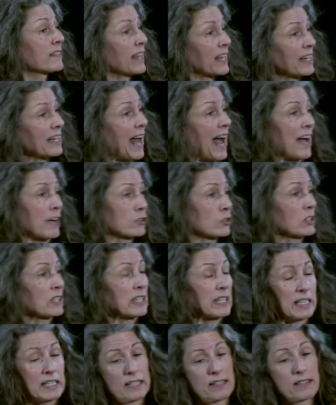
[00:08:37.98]
than it
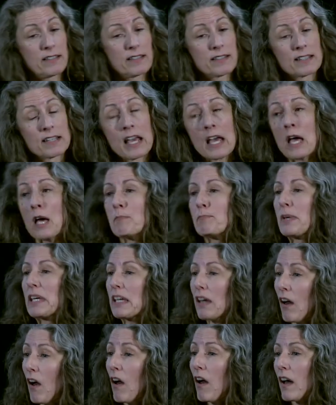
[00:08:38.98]
actually is,
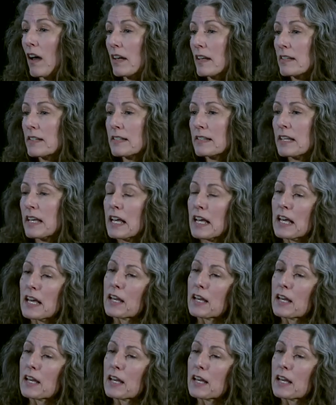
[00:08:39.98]
because